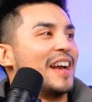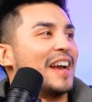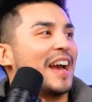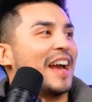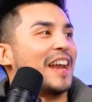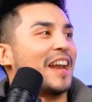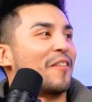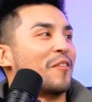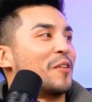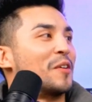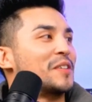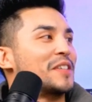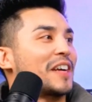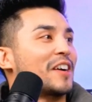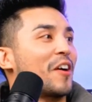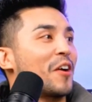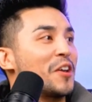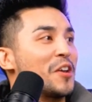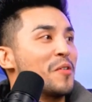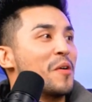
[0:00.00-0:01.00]
everyone's
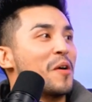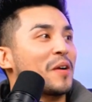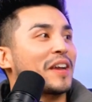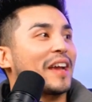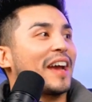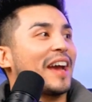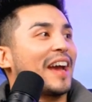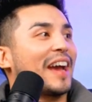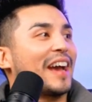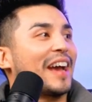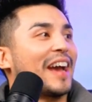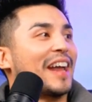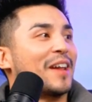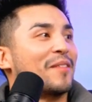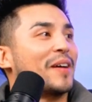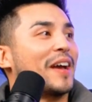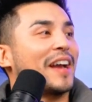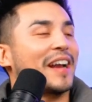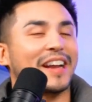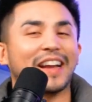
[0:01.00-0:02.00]
like, are you okay? And
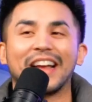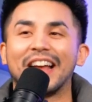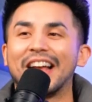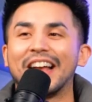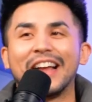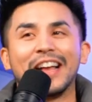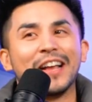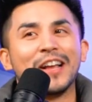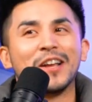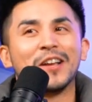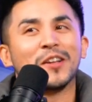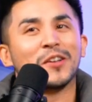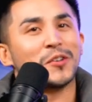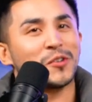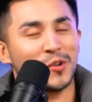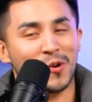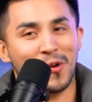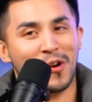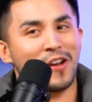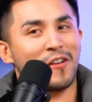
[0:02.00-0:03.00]
I'm like,
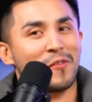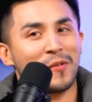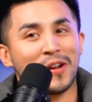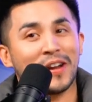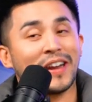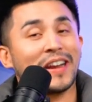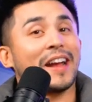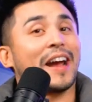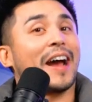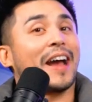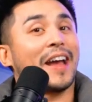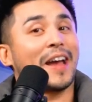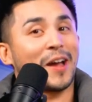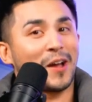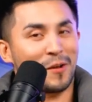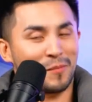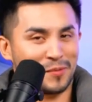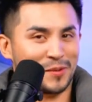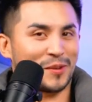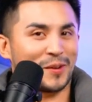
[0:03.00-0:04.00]
don't worry, everybody, I
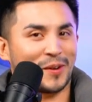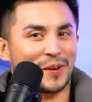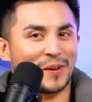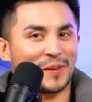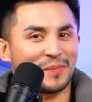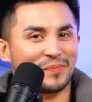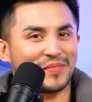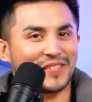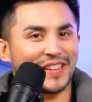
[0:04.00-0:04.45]
helped her.